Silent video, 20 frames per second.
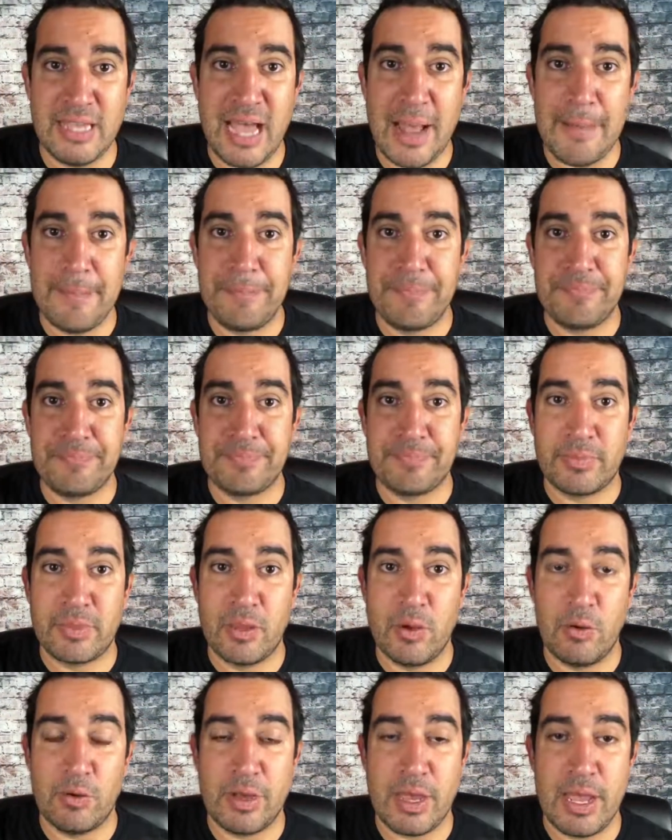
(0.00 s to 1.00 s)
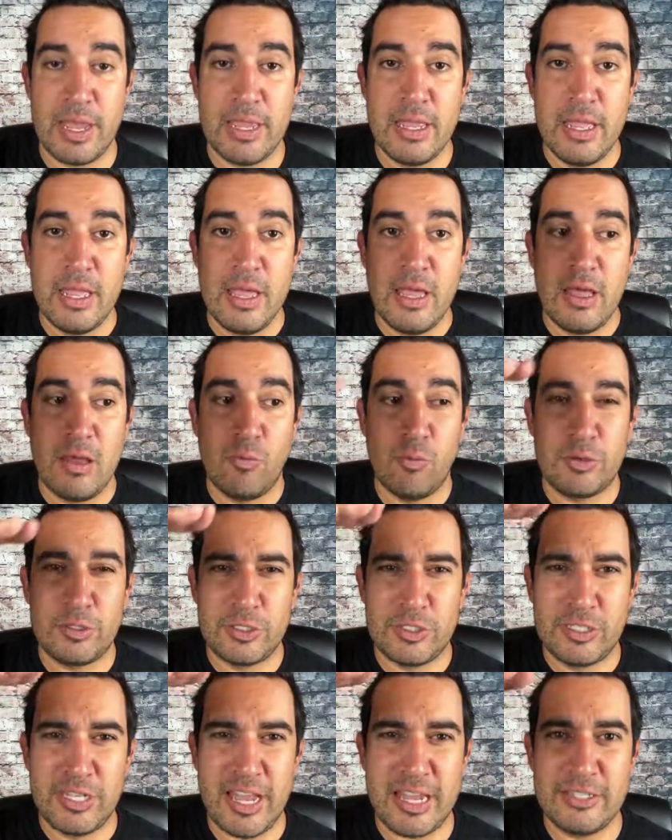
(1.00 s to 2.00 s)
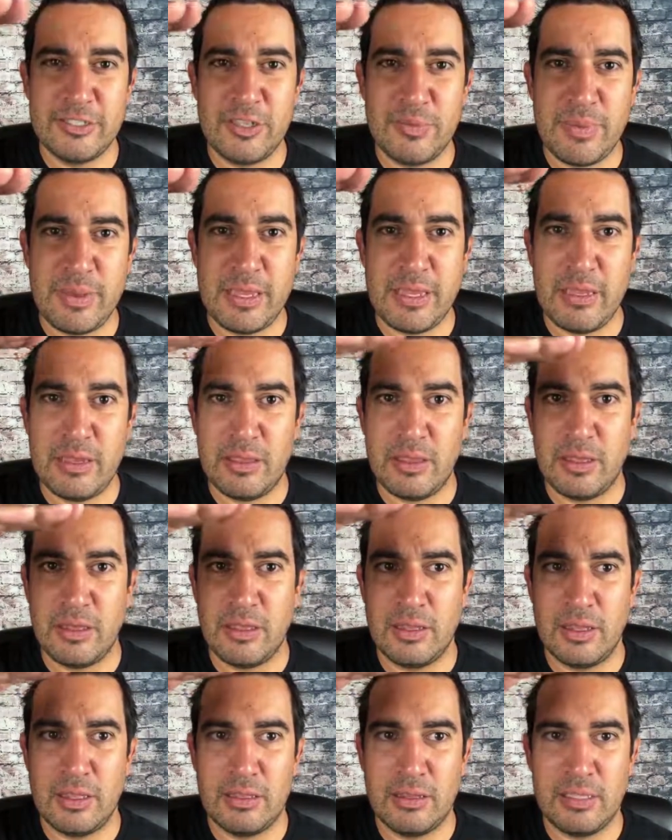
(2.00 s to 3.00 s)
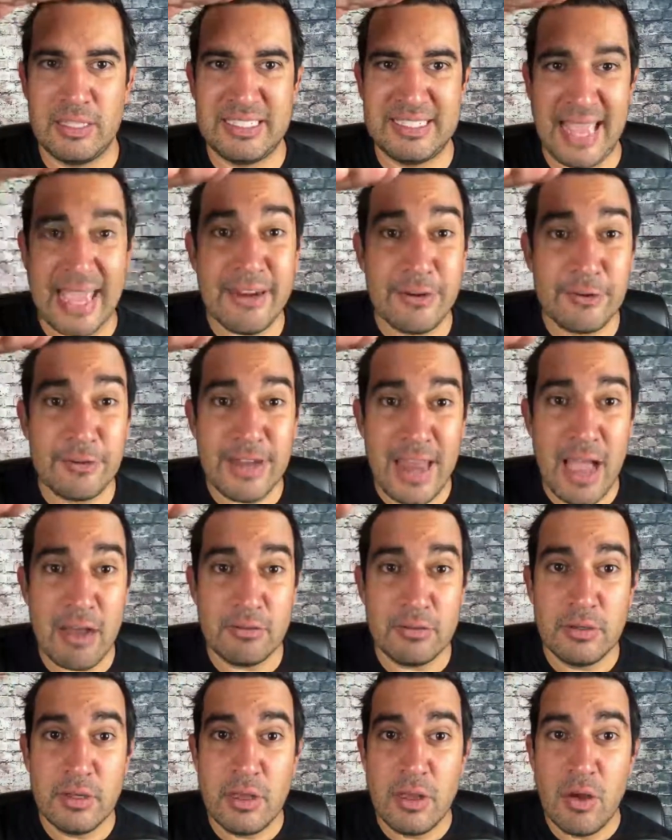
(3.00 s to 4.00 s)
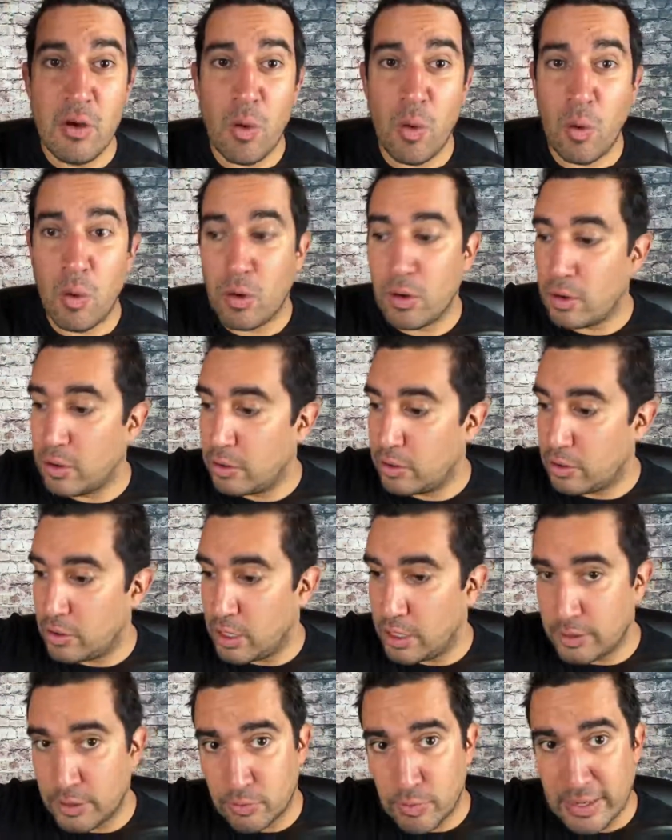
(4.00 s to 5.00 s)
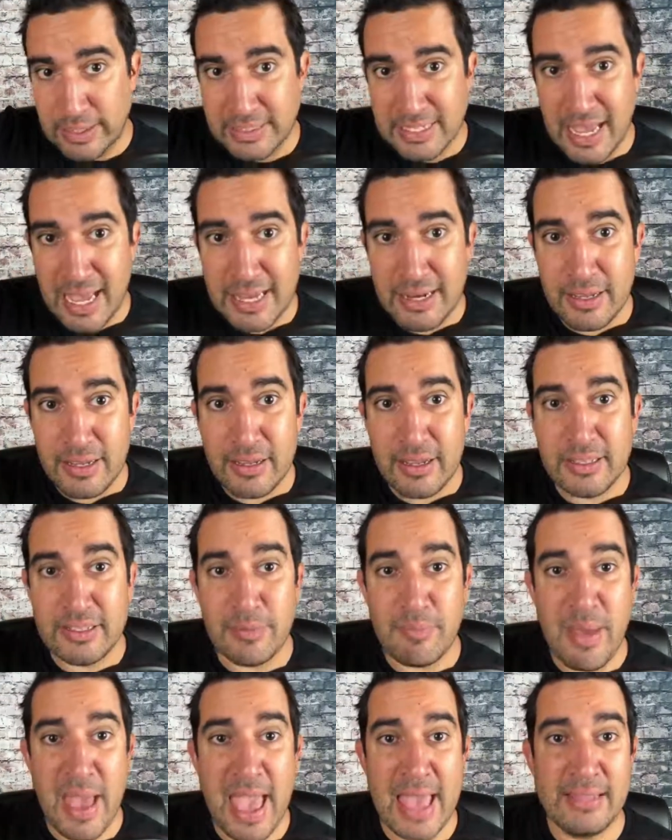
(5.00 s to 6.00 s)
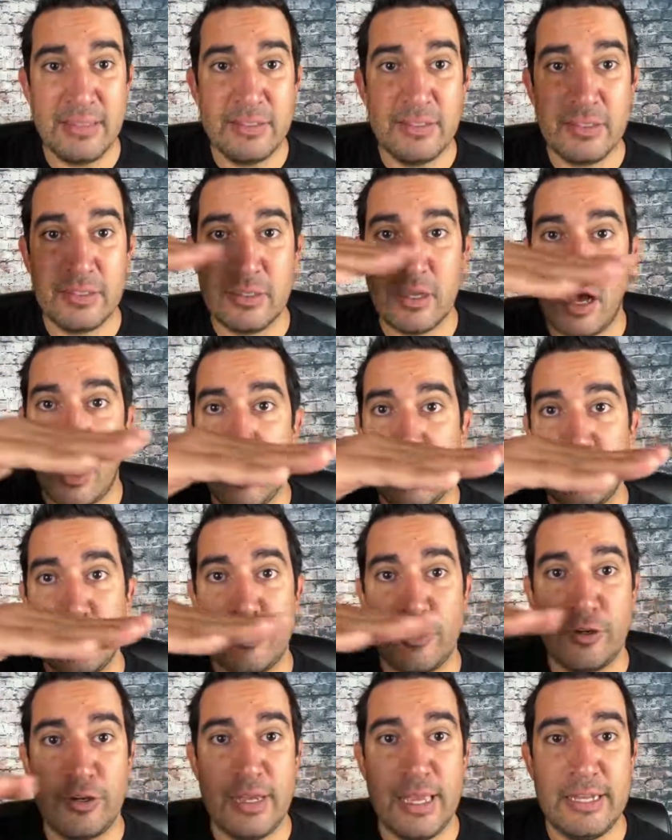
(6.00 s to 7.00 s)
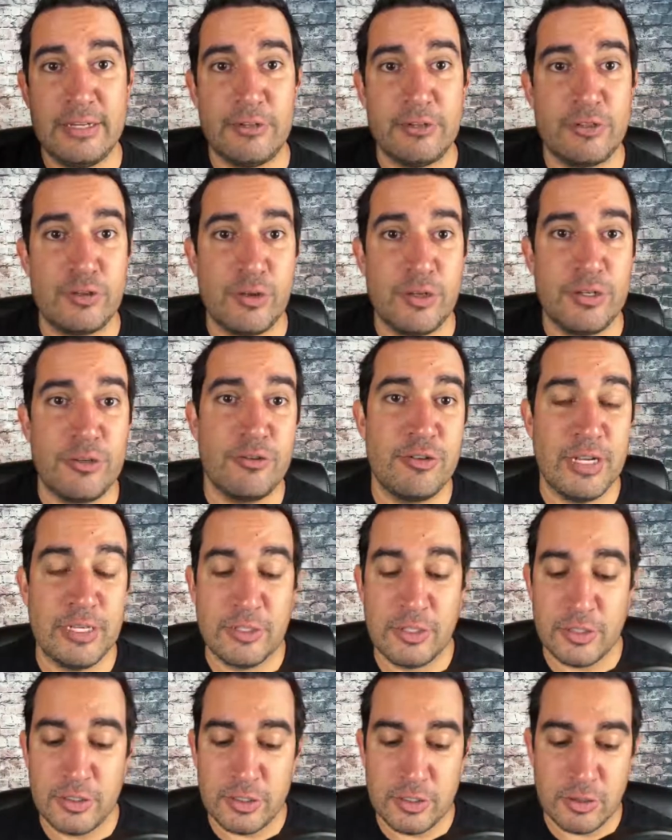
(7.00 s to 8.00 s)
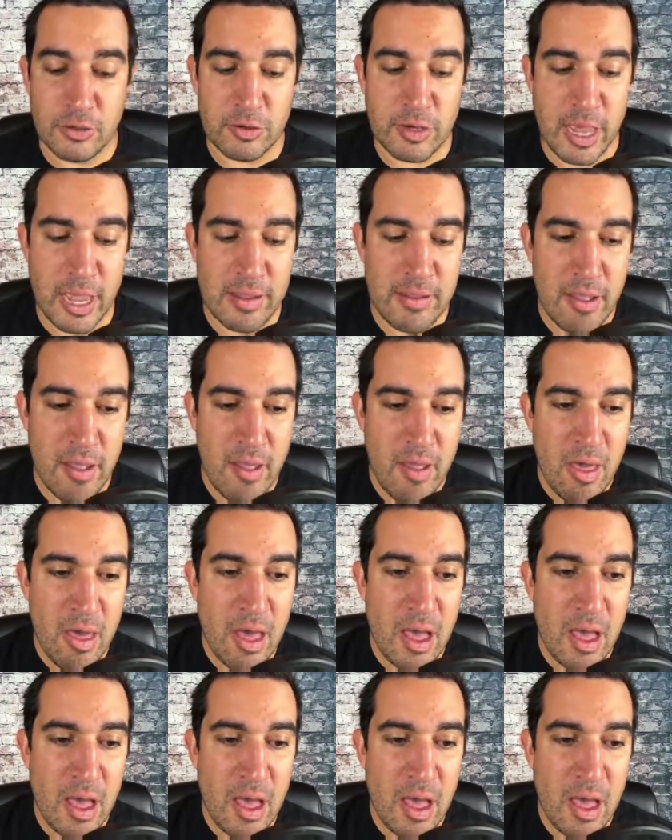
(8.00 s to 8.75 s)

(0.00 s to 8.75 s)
at the top, okay, which tends to be the standard now, or on the right side. It depends on your industry and your niches, okay.